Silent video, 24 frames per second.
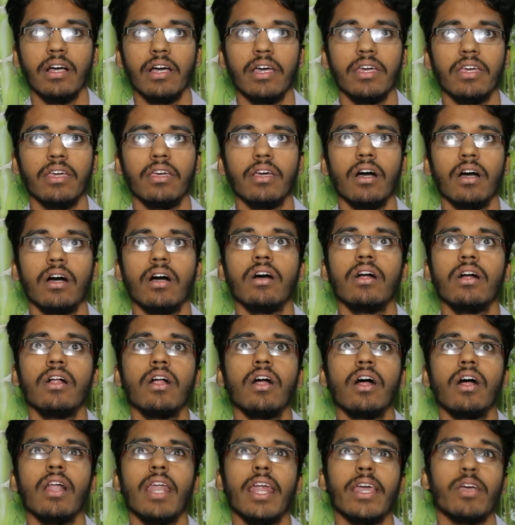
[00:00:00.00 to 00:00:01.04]
I
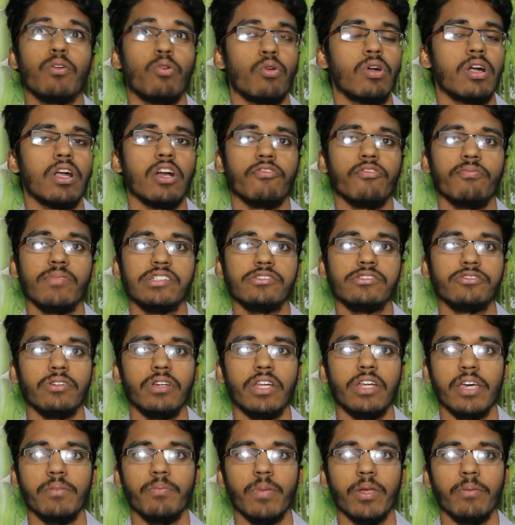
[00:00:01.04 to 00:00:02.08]
like one and a half months
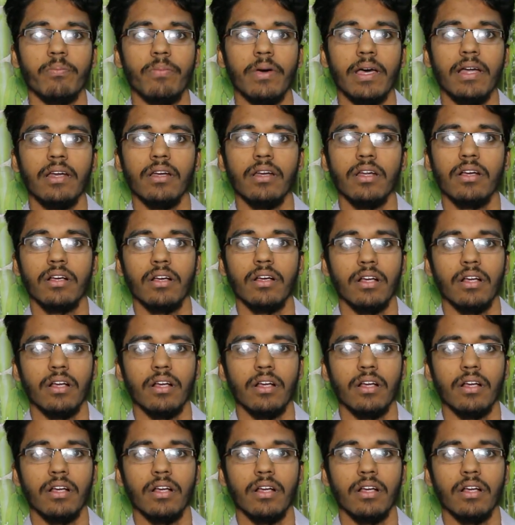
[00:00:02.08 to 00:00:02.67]
only I prepared